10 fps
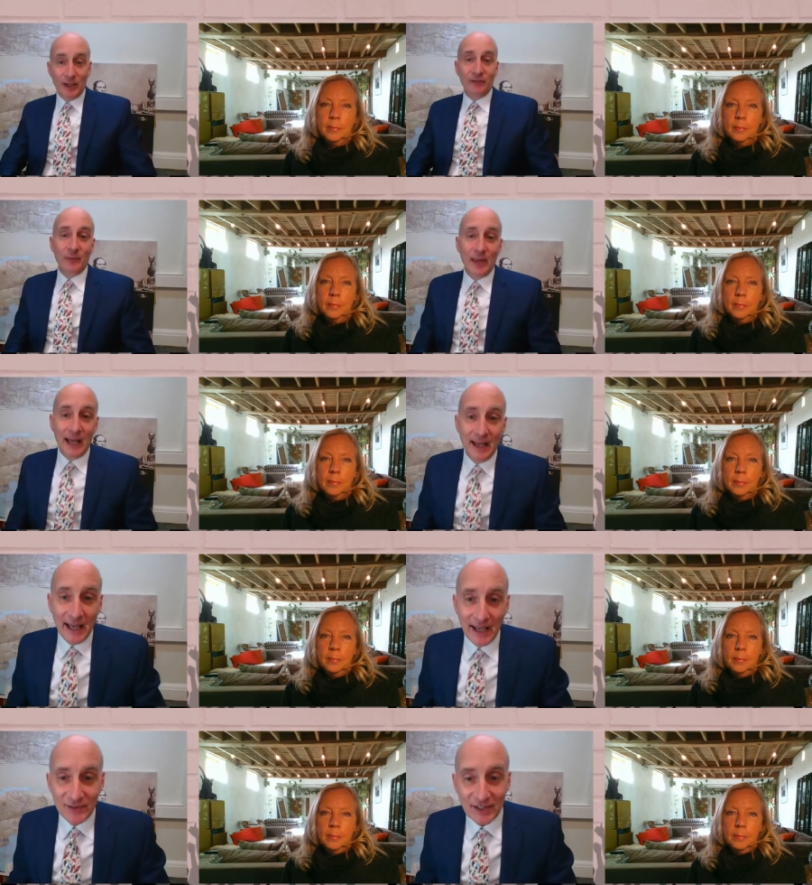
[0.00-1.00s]
Speaker 1: away from that
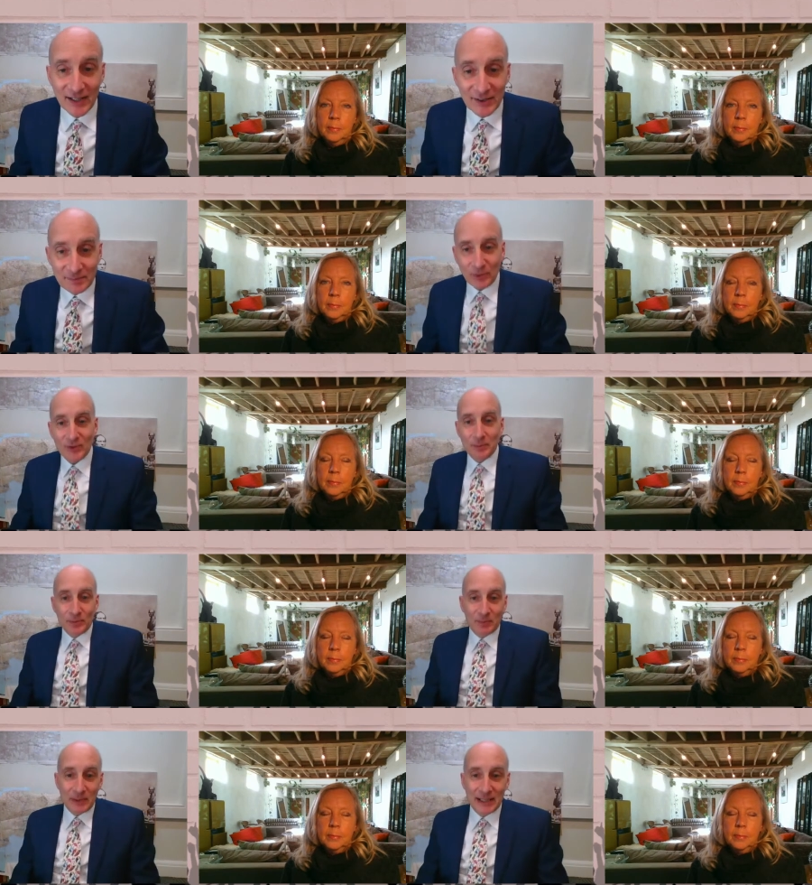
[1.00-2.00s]
as it's
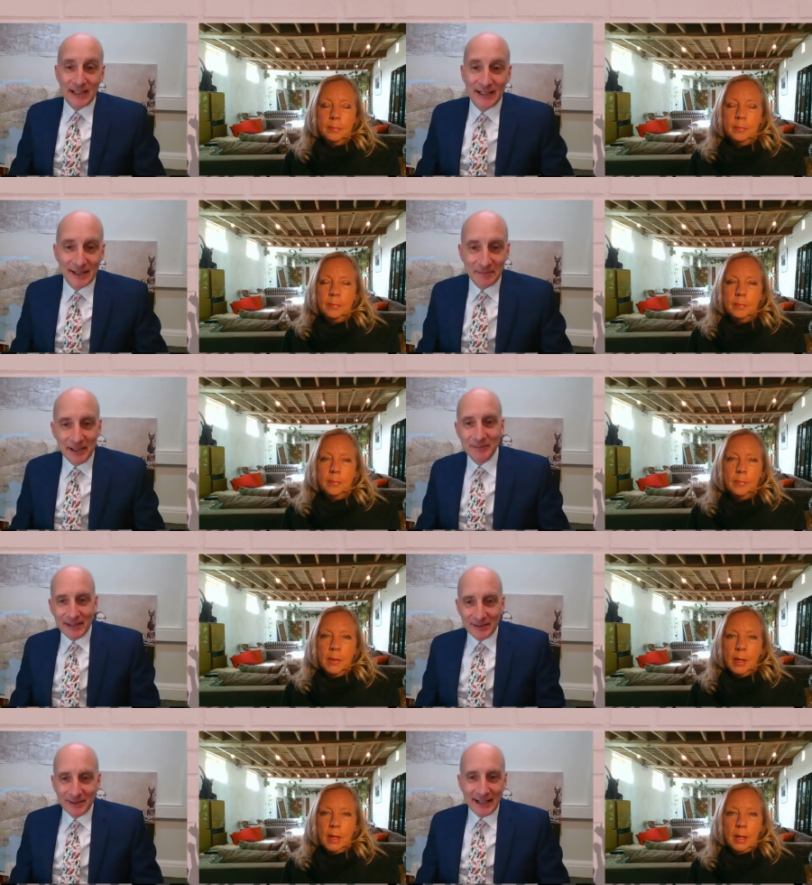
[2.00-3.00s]
possible to be at the
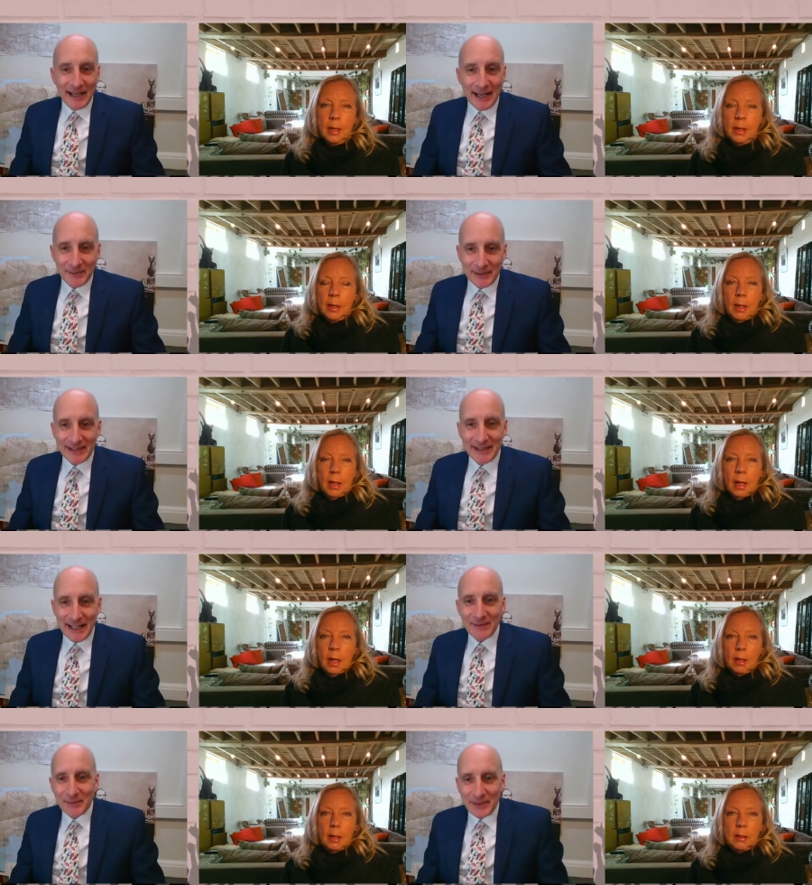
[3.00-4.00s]
moment. How do we
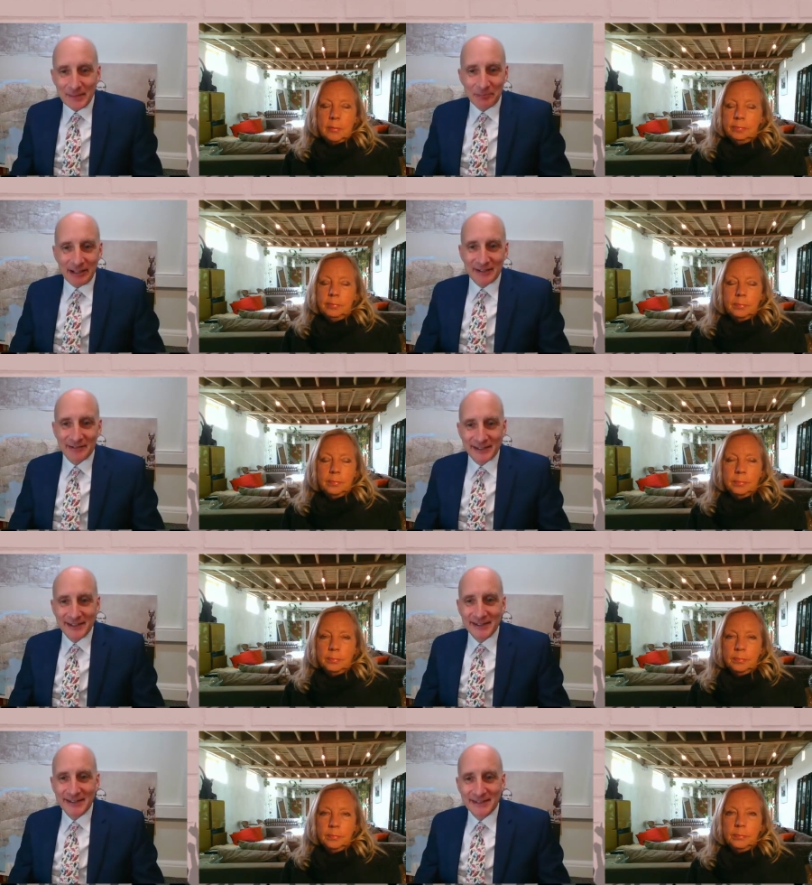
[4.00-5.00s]
how do we break
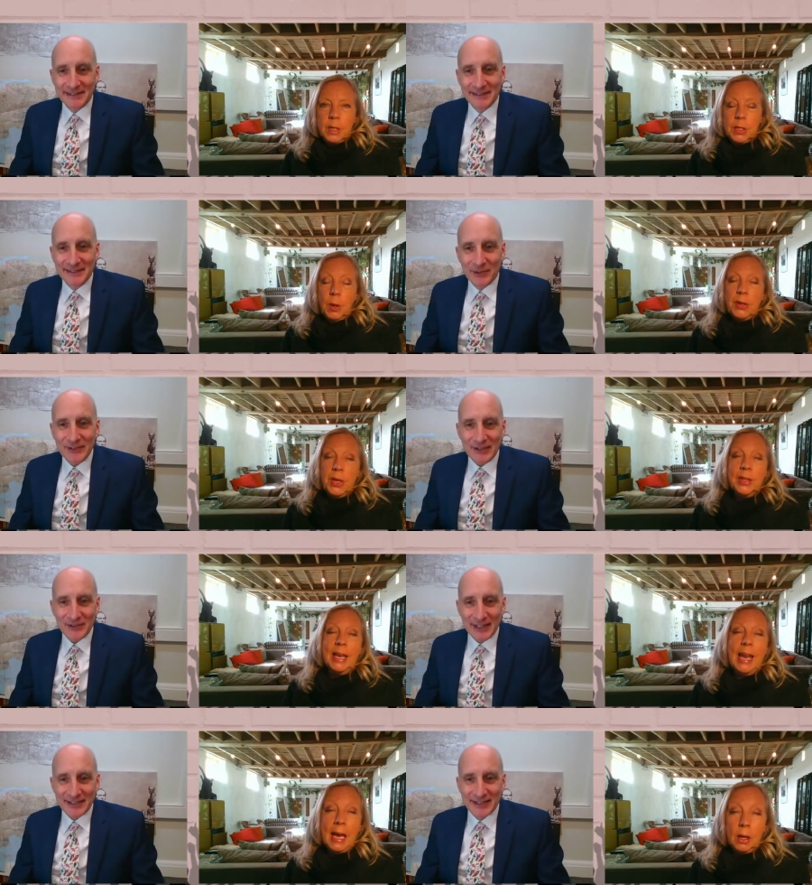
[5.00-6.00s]
through? So What's I
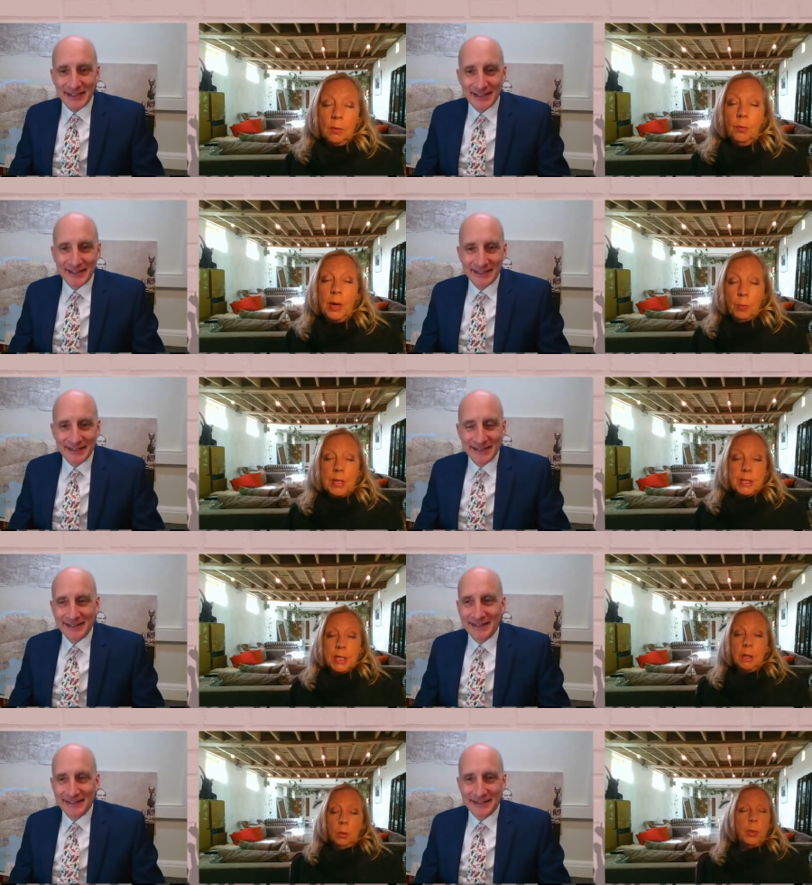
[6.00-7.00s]
think
Speaker 2: that? we're
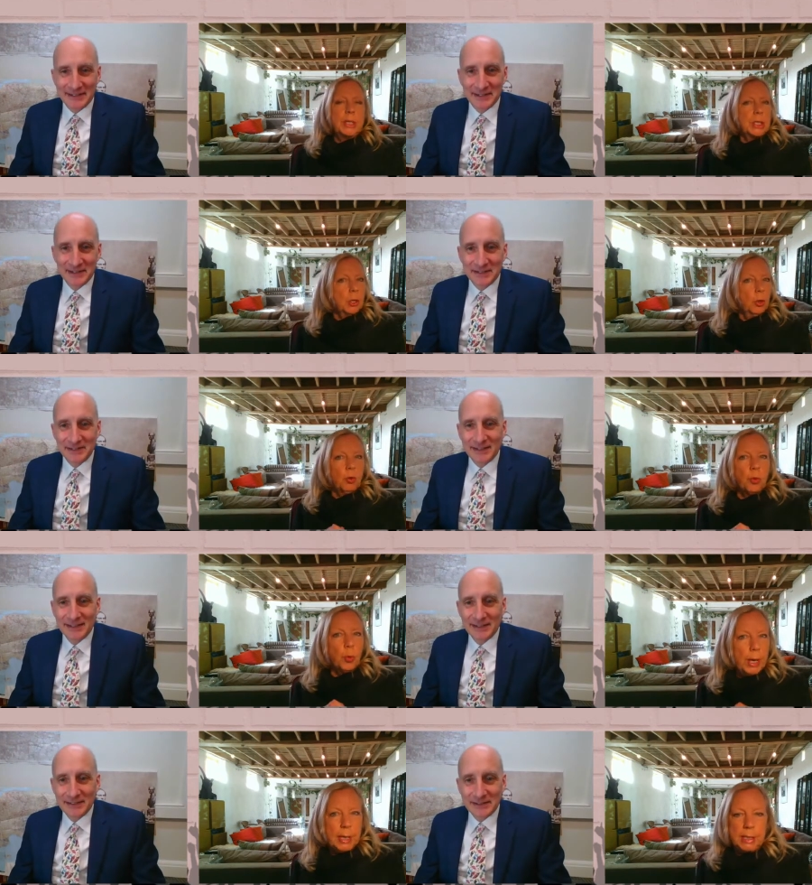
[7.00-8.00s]
still we're
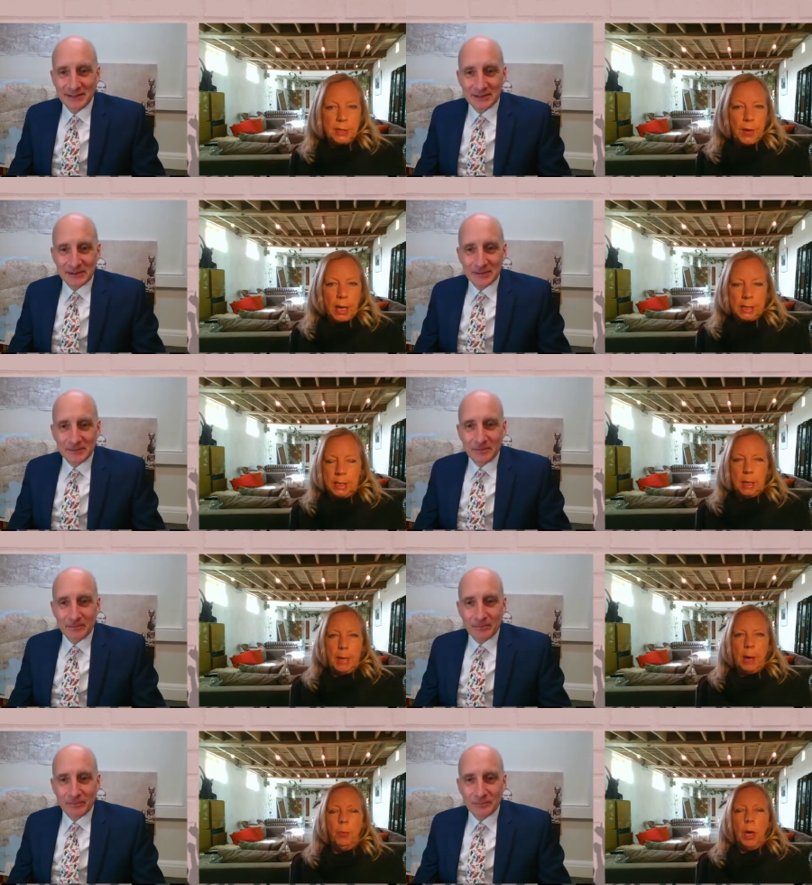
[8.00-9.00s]
still really divided.
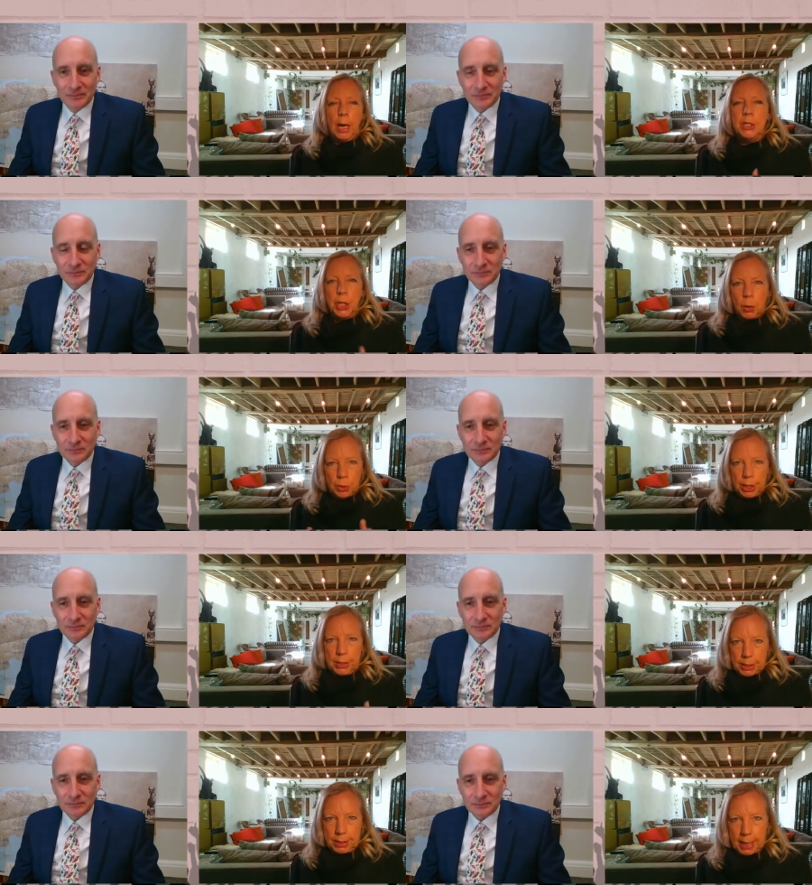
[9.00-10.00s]
I mean, what I don't
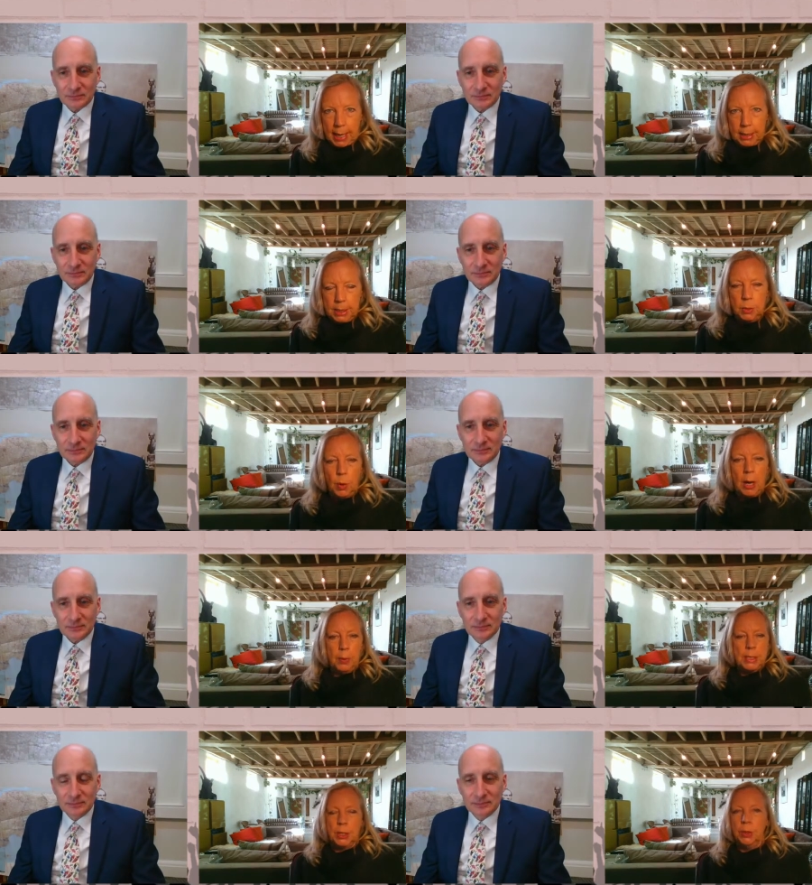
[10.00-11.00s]
understand is
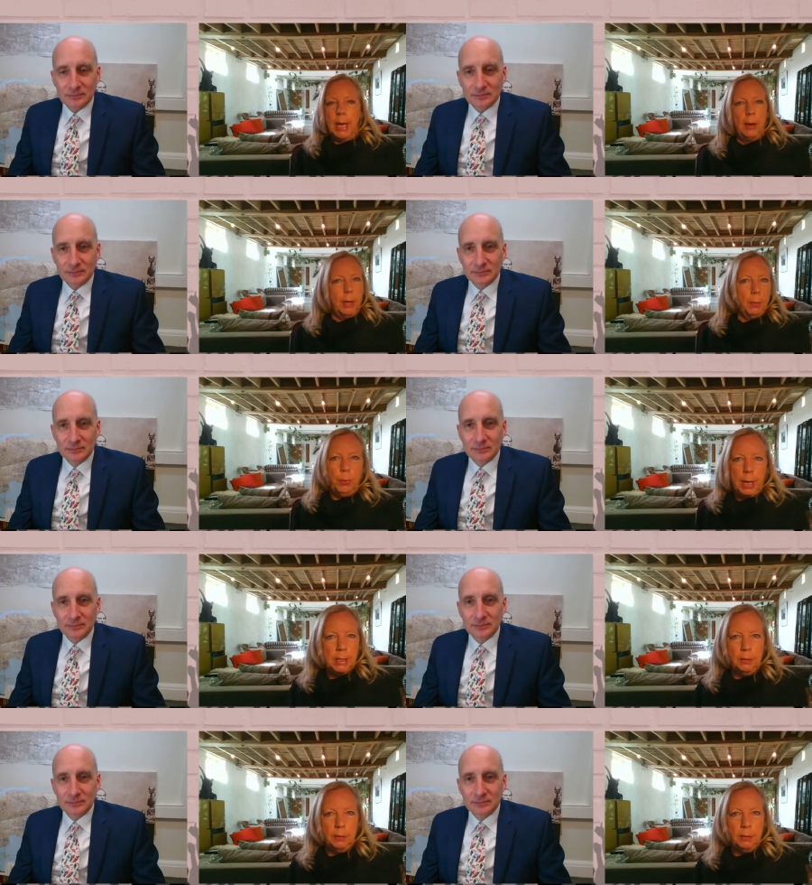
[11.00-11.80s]
why we're still carrying